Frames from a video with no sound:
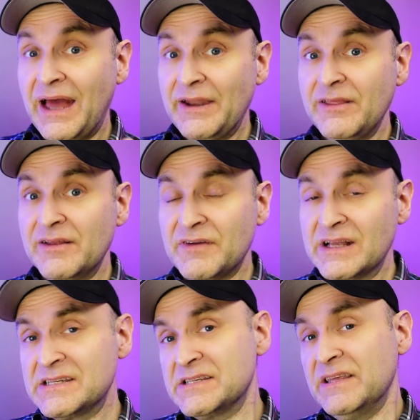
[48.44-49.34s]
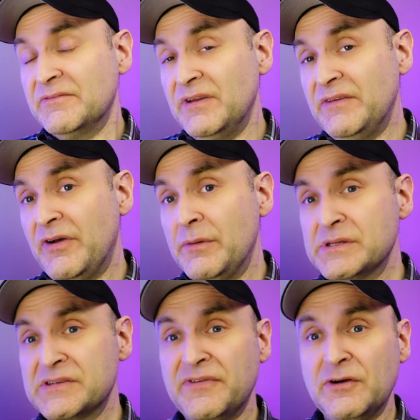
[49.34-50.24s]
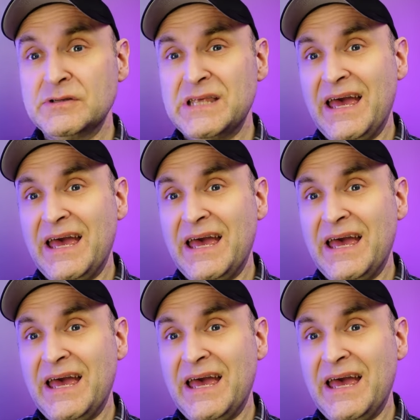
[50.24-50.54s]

Another advantage that refurbished phones